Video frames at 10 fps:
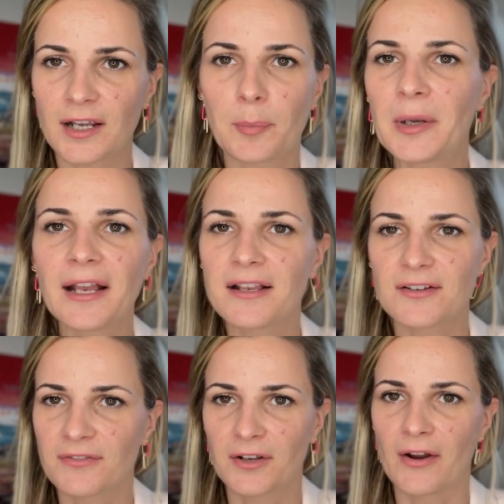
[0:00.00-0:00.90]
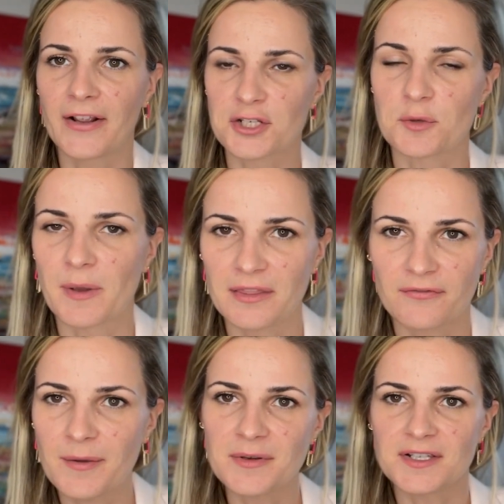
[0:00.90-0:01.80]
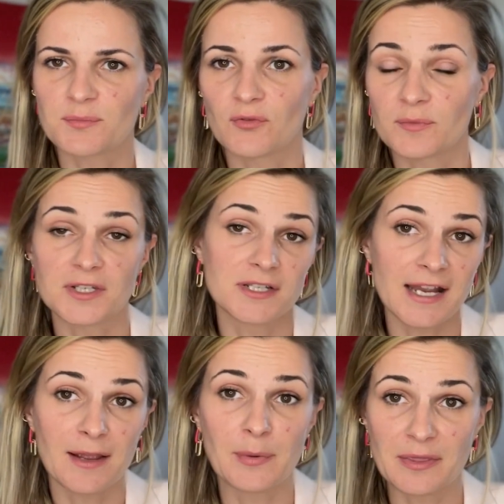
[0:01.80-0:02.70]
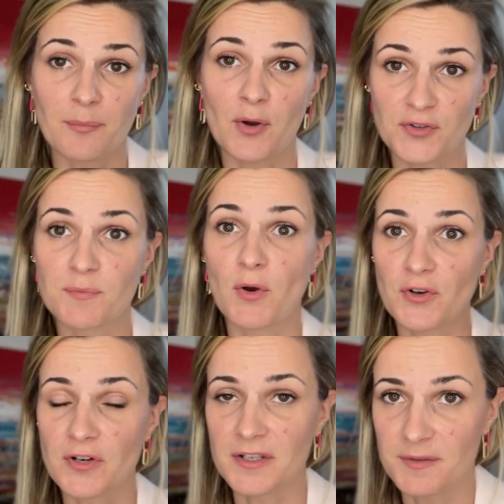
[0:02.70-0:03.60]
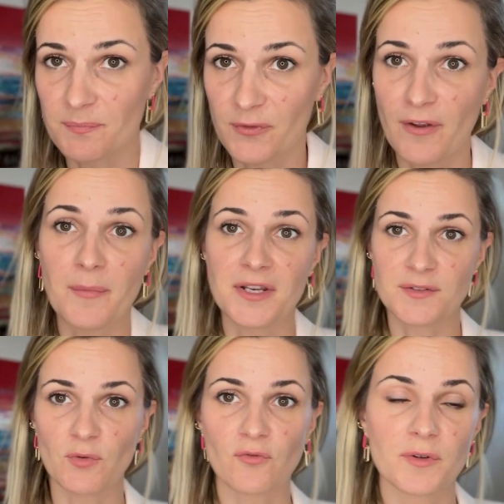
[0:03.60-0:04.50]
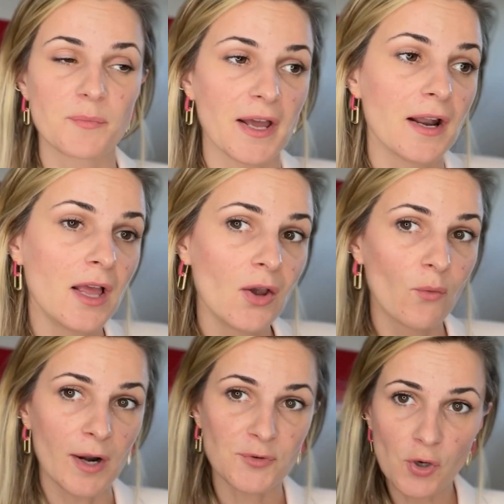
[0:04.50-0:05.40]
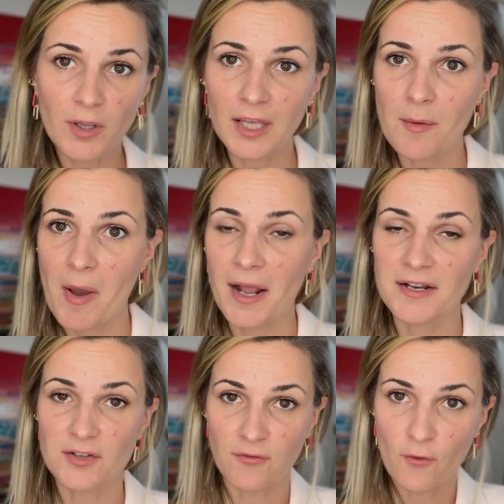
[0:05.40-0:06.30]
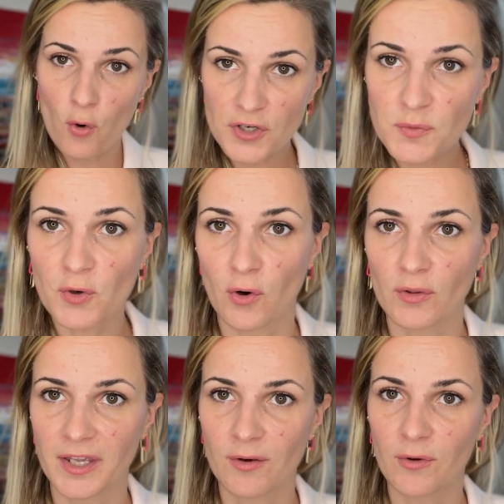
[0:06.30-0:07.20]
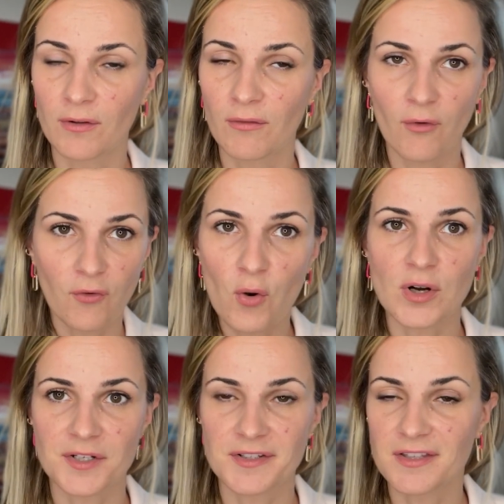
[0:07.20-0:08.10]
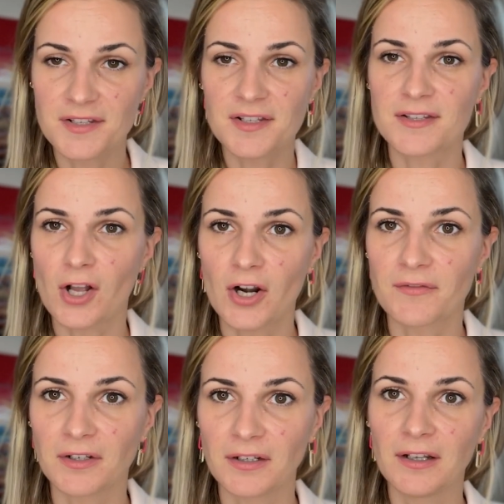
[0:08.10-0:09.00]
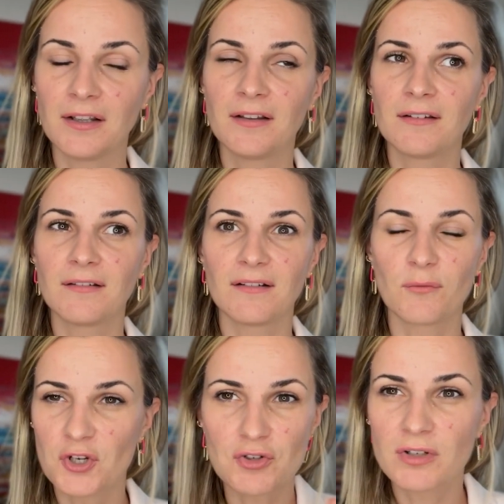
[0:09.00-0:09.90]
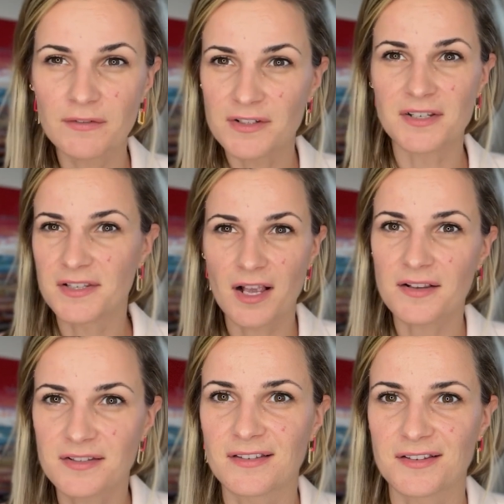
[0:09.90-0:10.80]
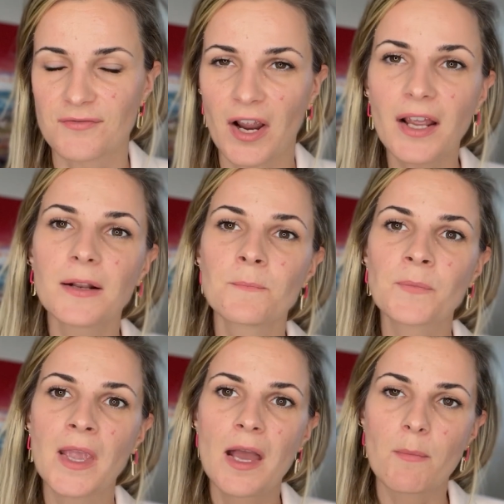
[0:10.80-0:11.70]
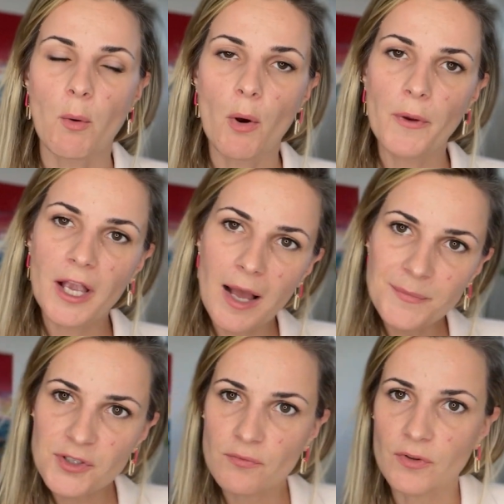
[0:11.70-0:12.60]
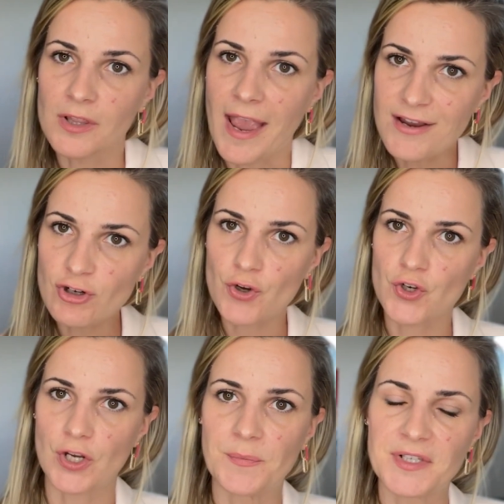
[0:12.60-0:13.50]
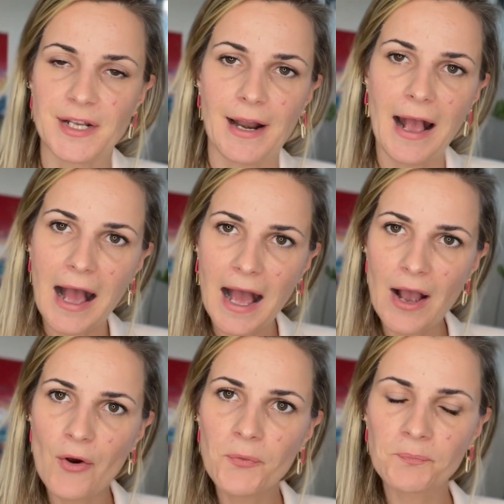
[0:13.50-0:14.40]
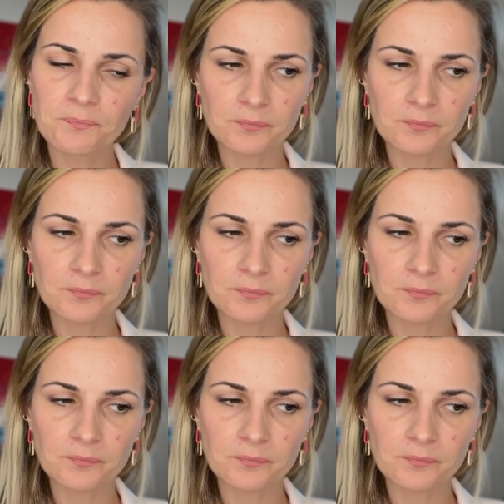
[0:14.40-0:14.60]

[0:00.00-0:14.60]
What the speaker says: completely different direction by the feminist movement today, by the postmodernist feminist movement. But what I'm talking about is, of course, we're all equal. Of course, this is not even, we shouldn't even discuss this, right? But when we come to relationships and how